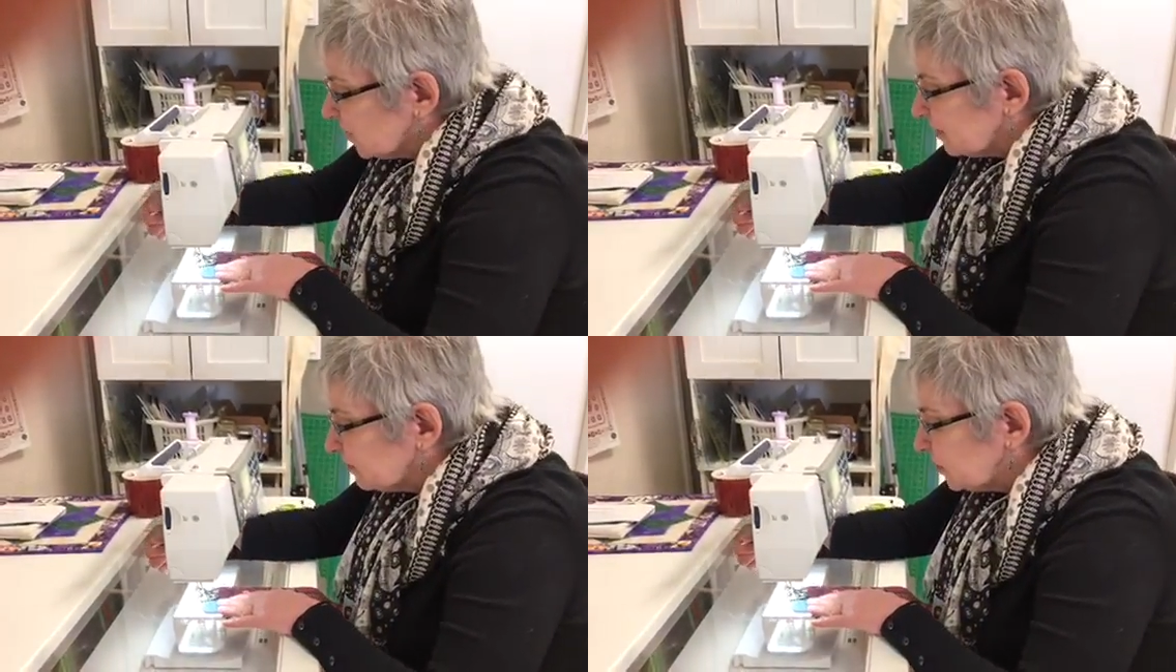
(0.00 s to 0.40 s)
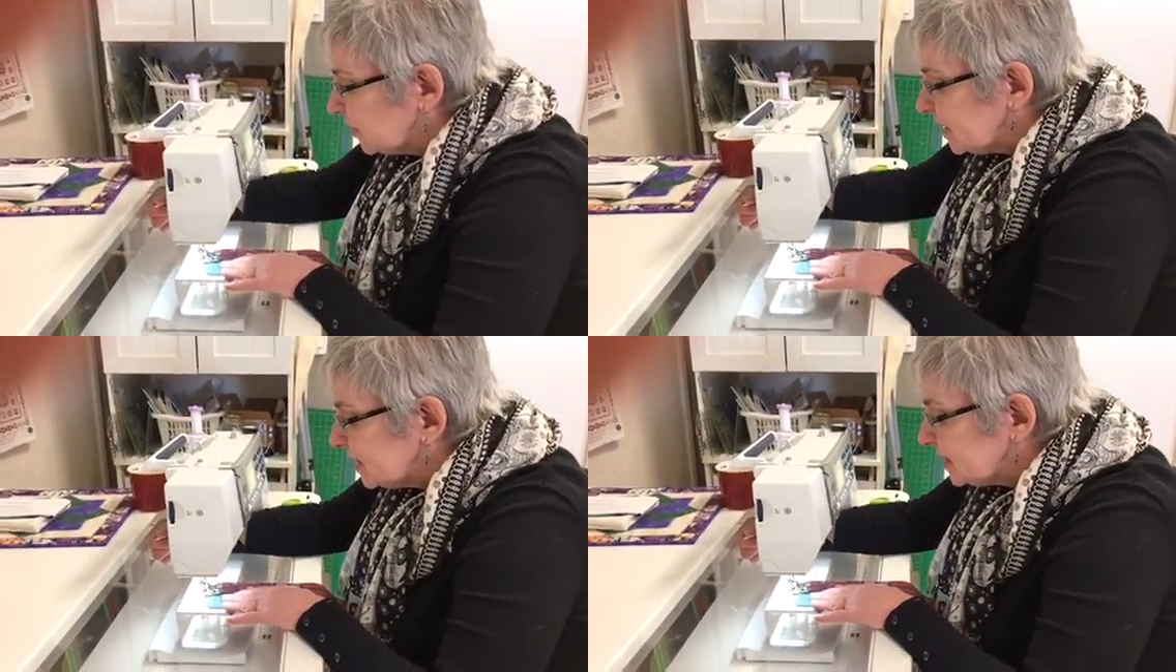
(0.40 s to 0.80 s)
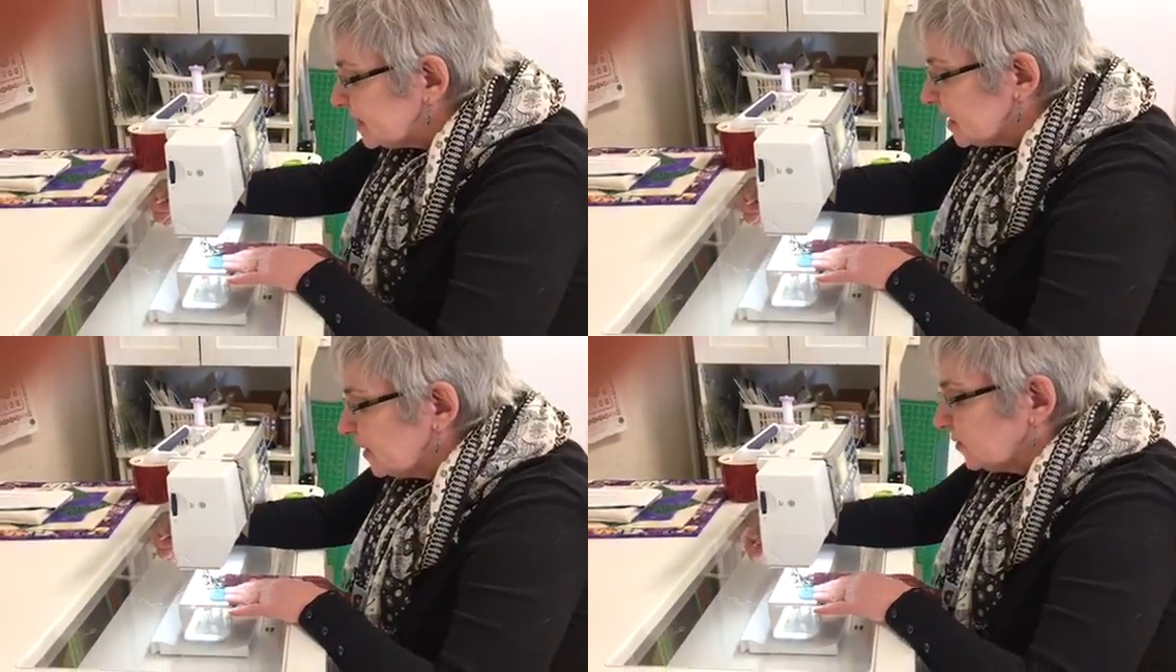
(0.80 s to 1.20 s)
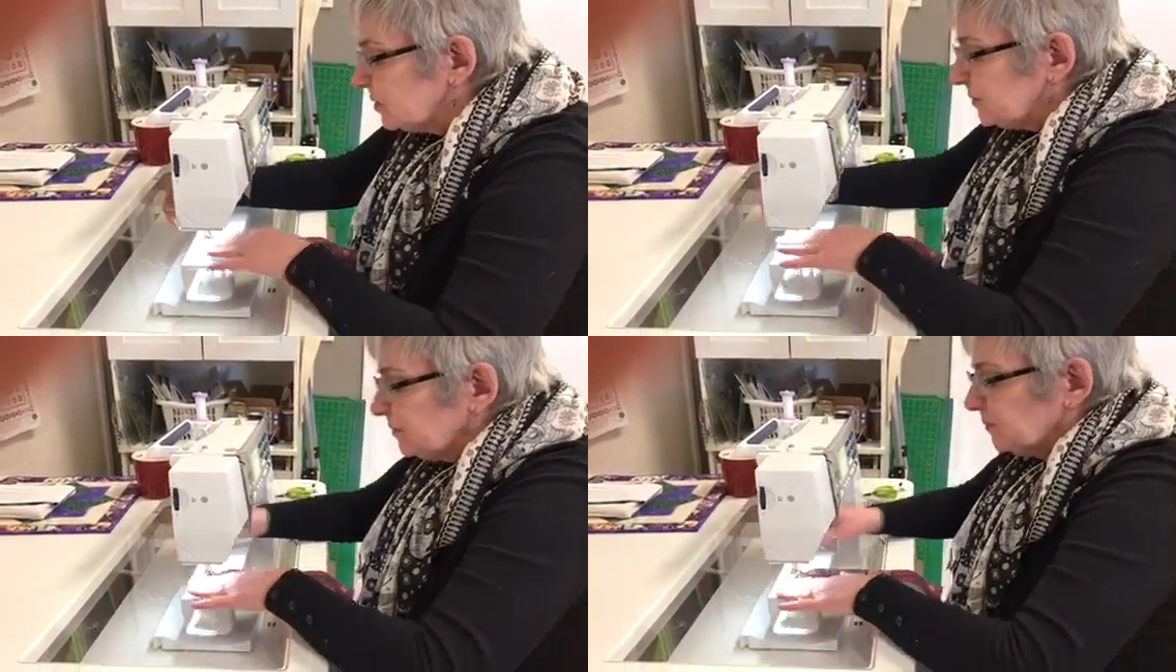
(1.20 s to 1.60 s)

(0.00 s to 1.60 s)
I put it down.